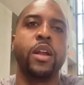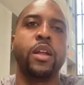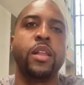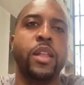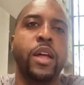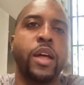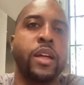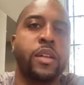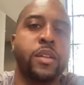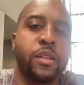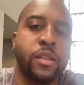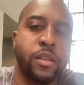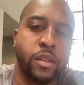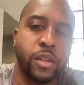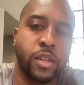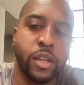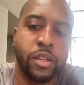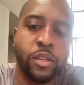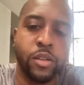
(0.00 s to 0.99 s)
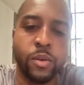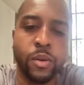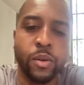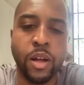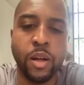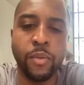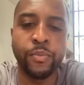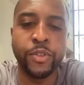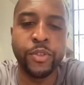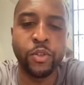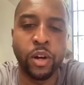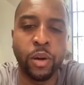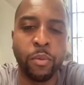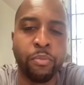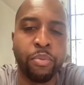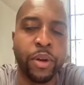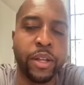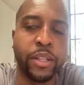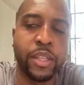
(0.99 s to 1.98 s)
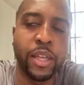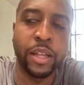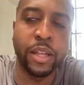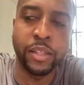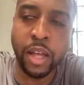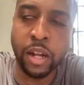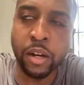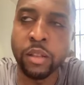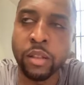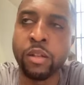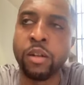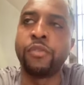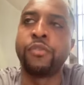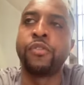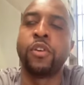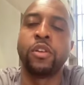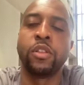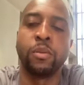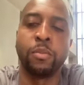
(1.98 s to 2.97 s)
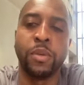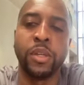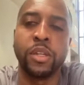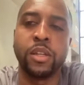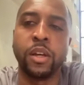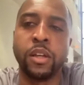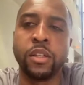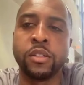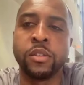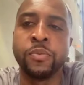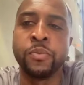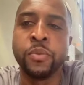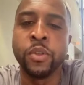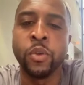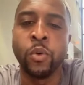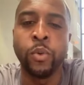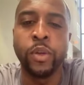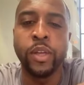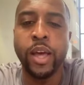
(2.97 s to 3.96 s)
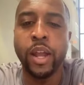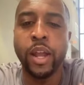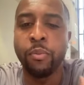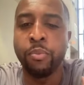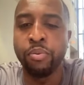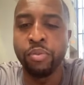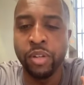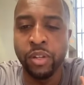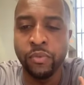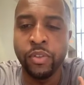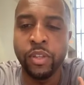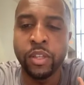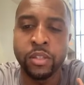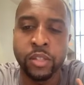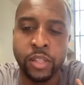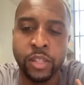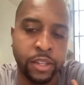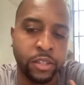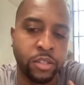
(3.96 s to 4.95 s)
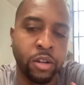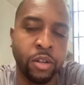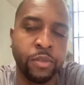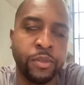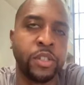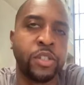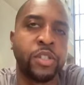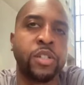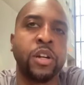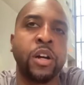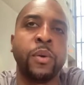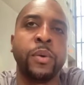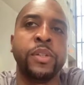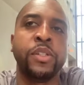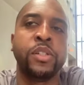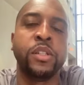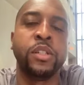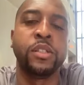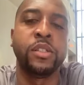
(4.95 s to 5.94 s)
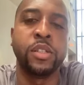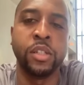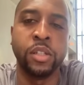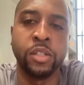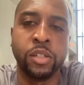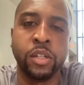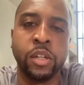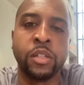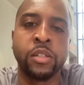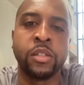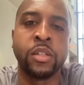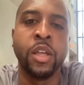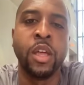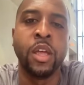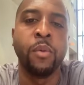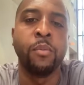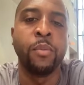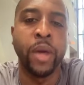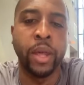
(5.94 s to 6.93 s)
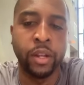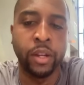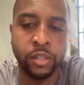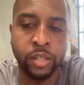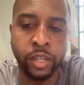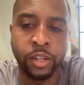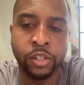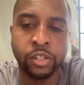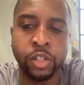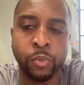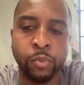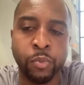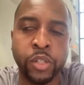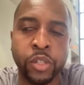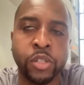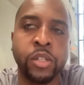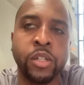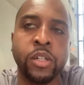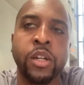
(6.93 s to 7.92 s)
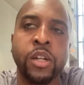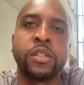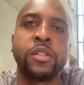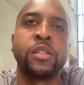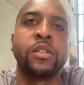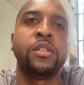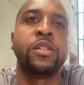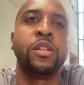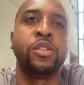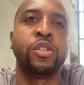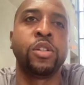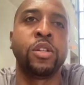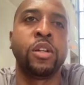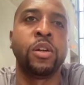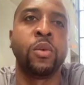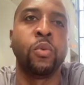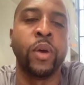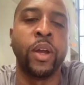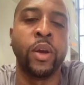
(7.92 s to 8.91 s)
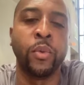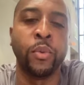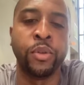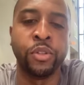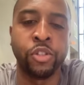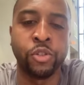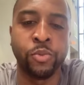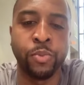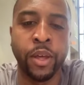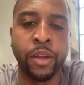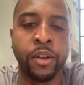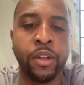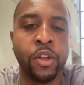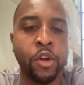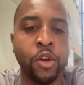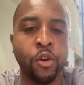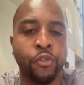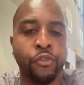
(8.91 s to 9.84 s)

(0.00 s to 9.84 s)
Is like, just, can you know. um sort of break that down a little further? Because we had a previous guest on the show and she teaches meditation, but she doesn't teach it in a way where you spend